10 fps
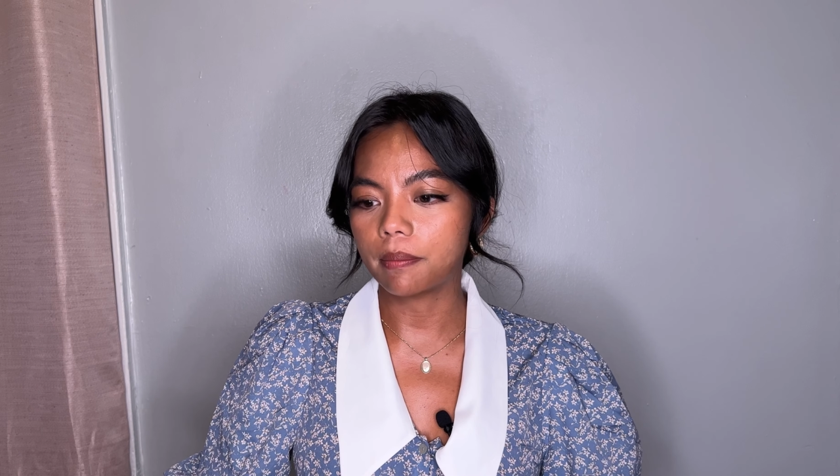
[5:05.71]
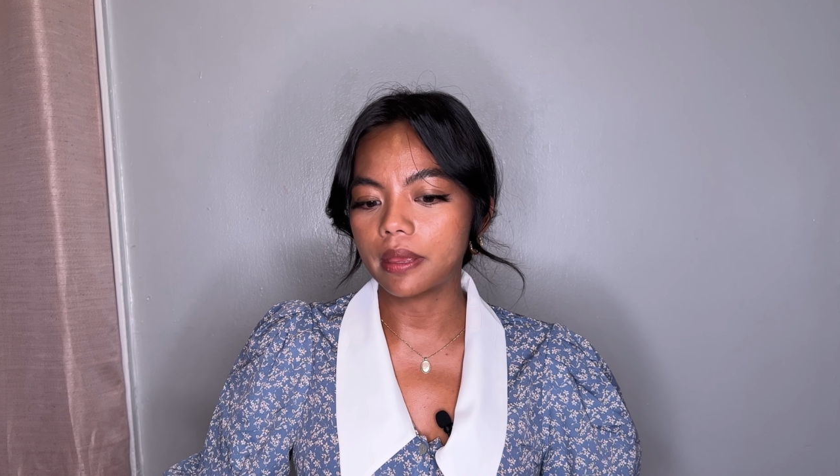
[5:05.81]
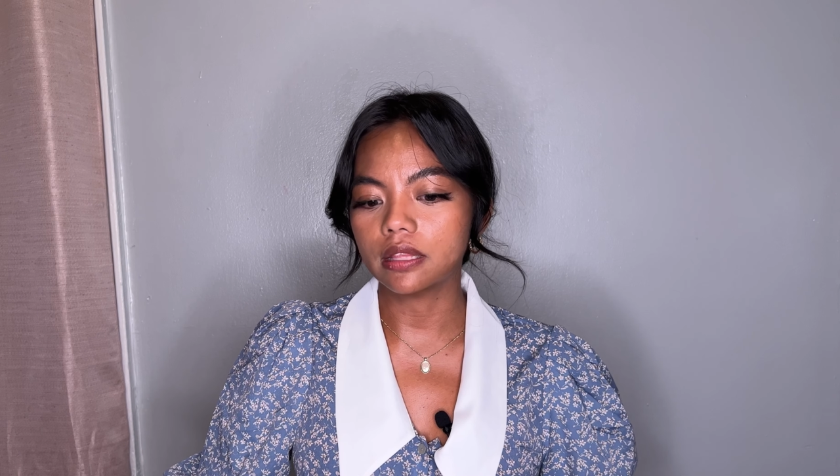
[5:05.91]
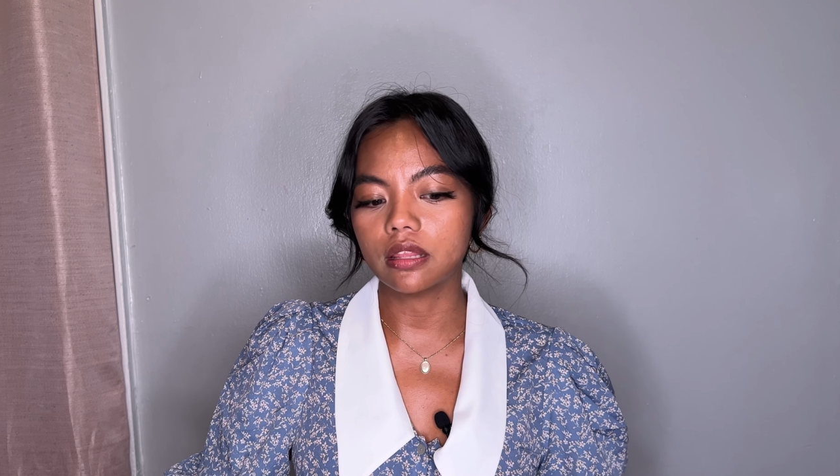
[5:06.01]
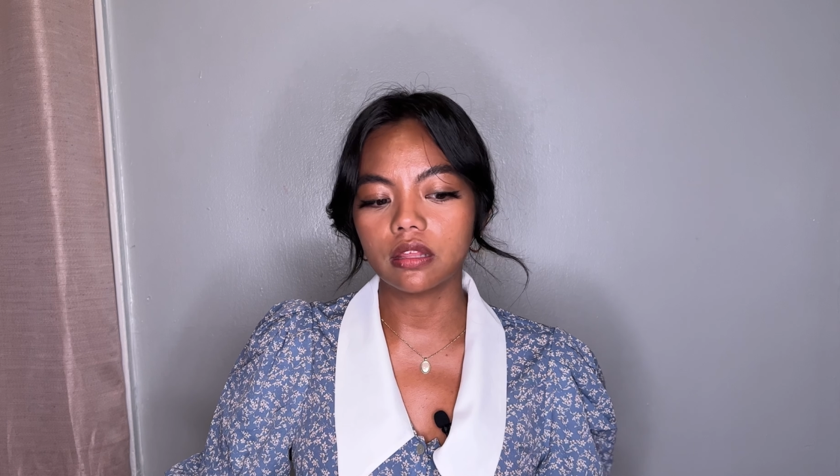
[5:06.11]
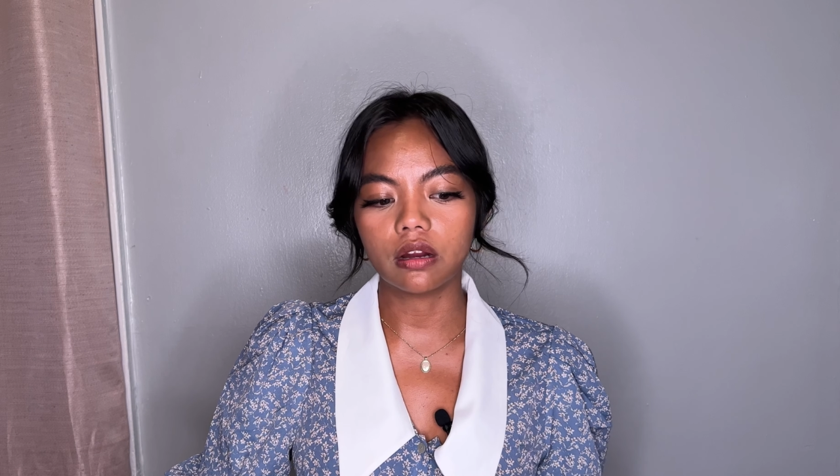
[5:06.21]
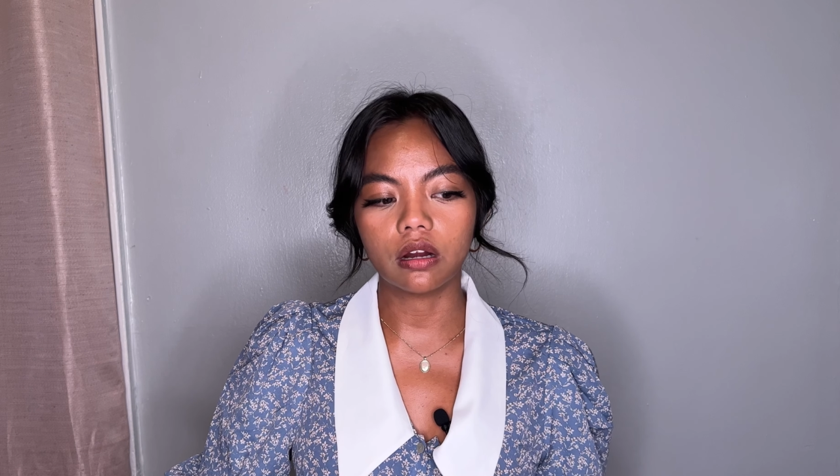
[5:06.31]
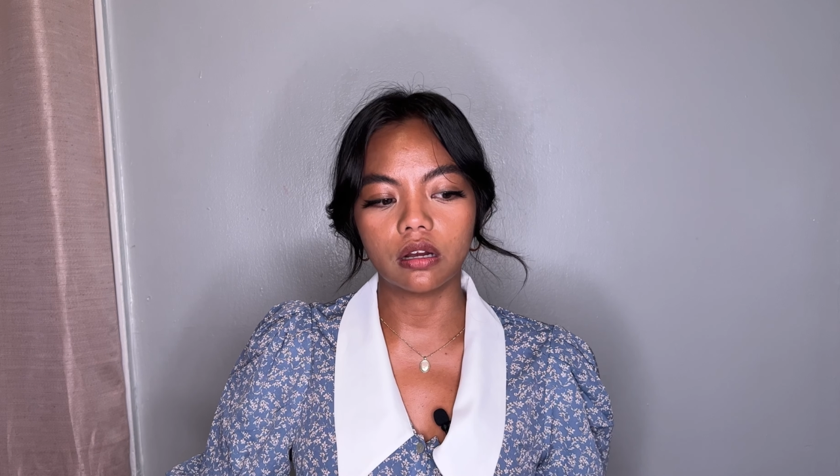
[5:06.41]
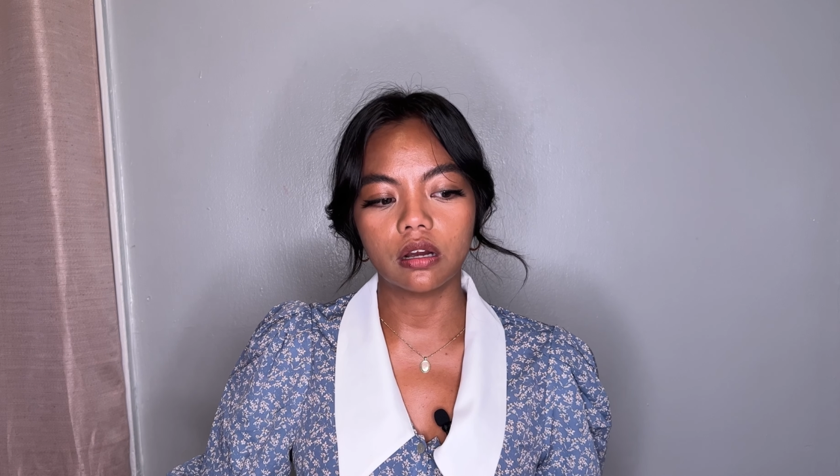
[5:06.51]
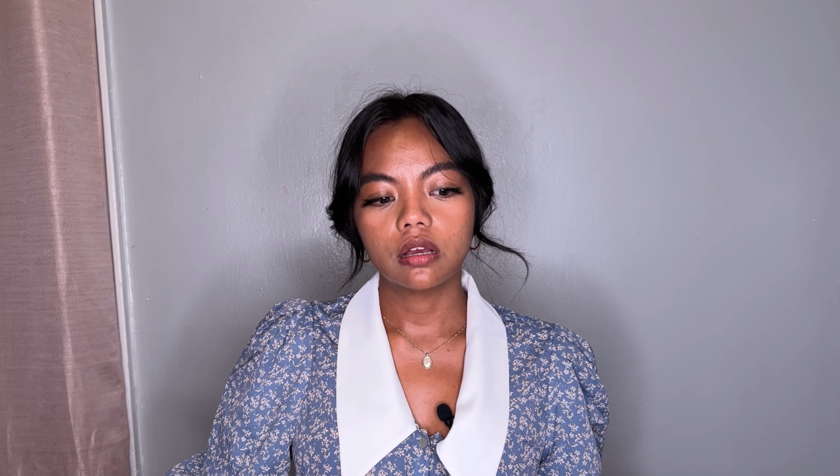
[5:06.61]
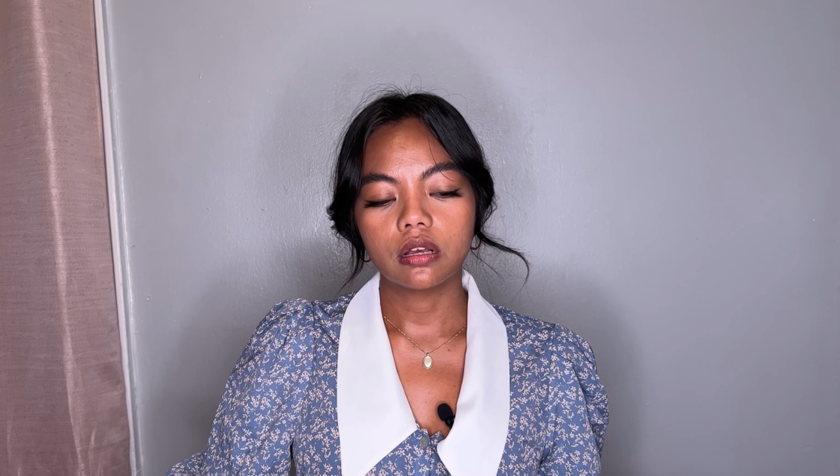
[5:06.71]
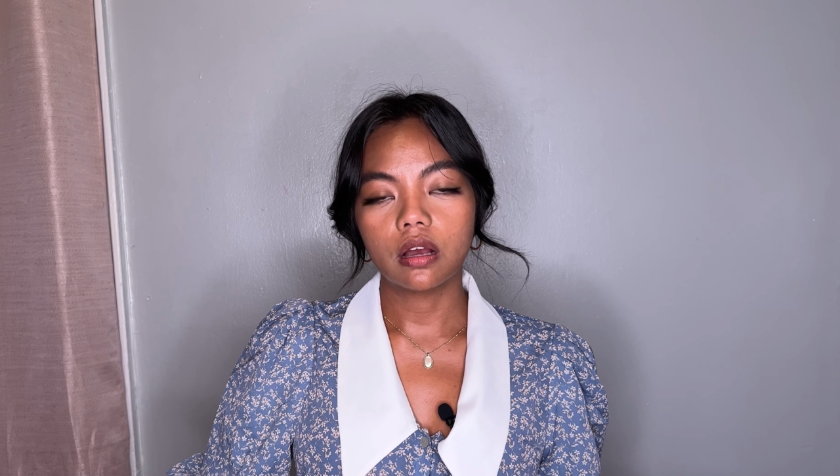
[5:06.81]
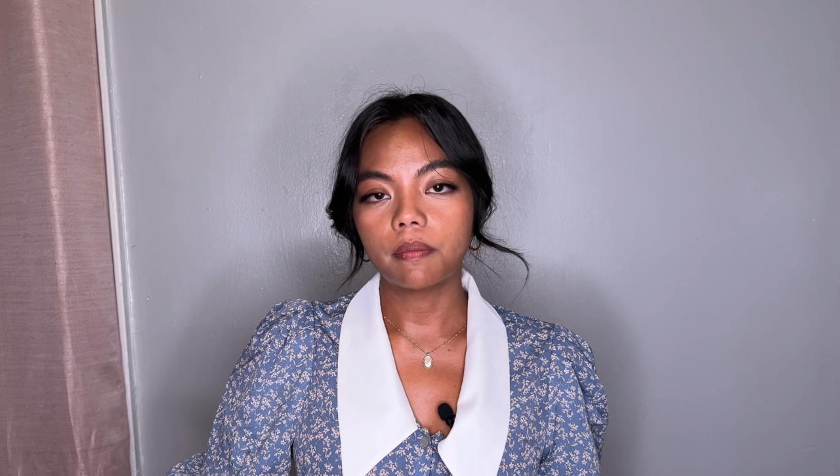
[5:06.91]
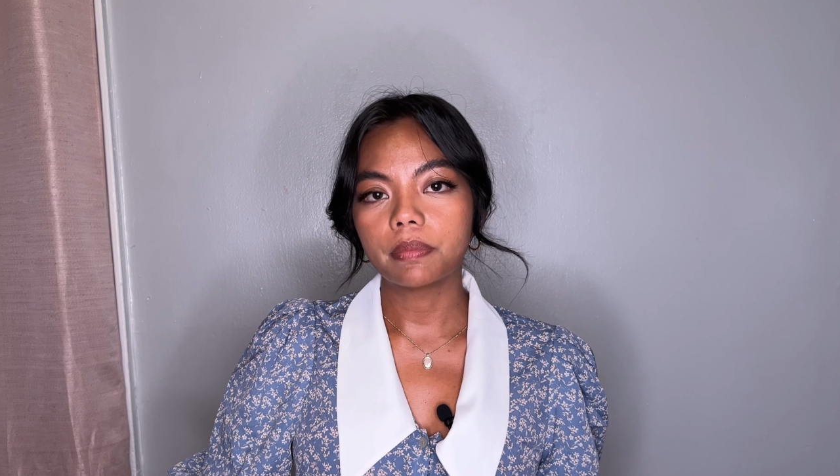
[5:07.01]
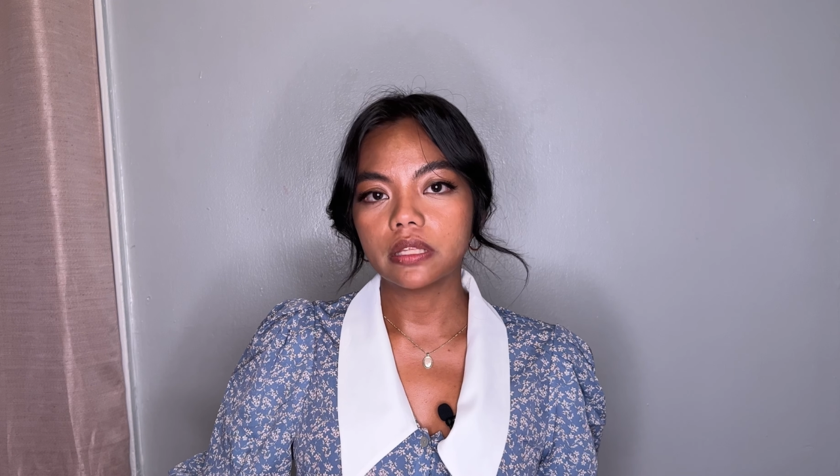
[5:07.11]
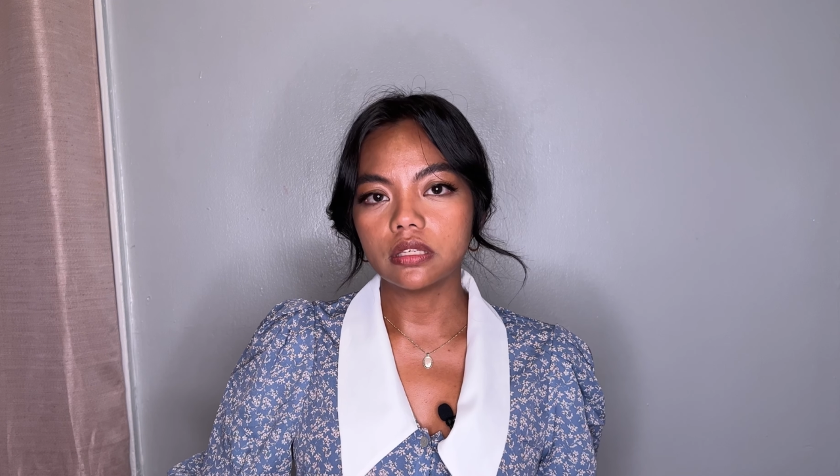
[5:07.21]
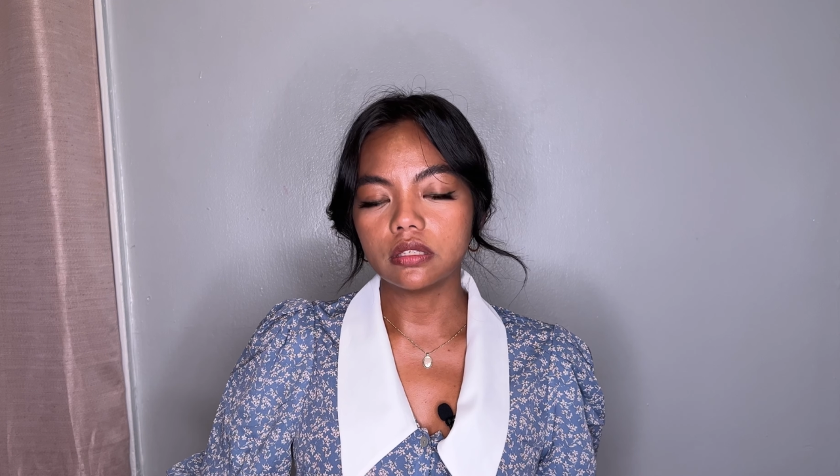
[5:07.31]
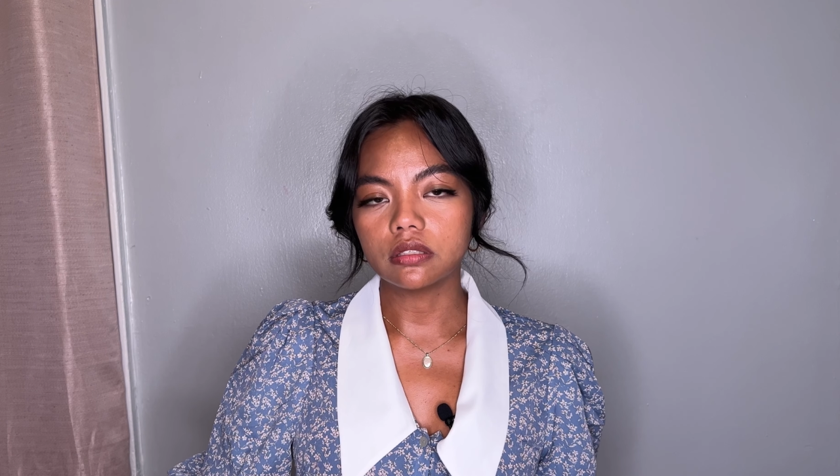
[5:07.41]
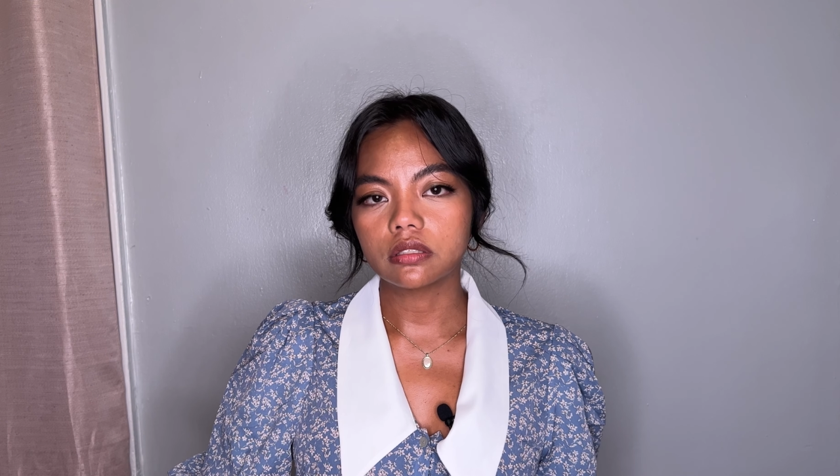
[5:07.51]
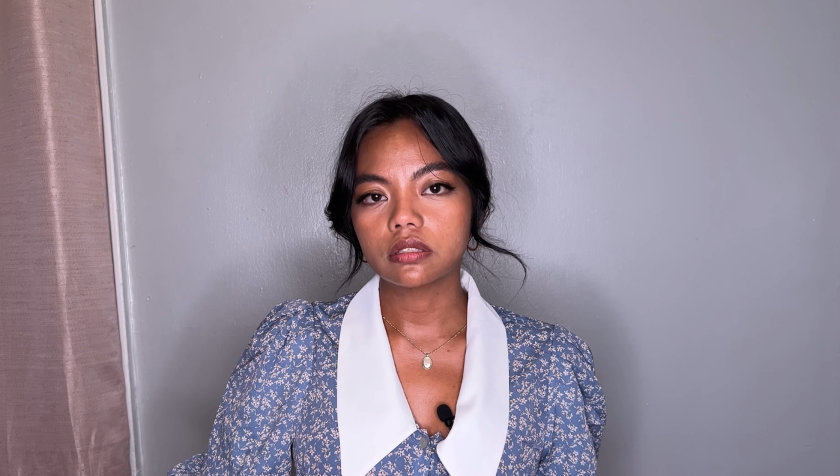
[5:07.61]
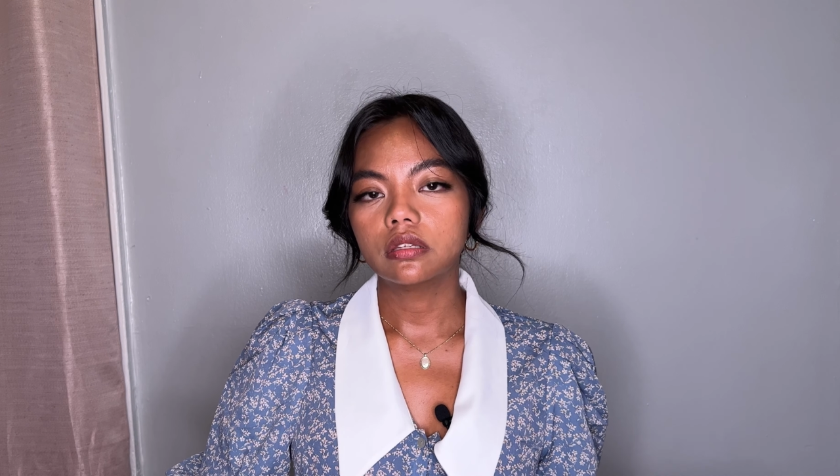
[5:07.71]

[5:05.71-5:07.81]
and then there are companies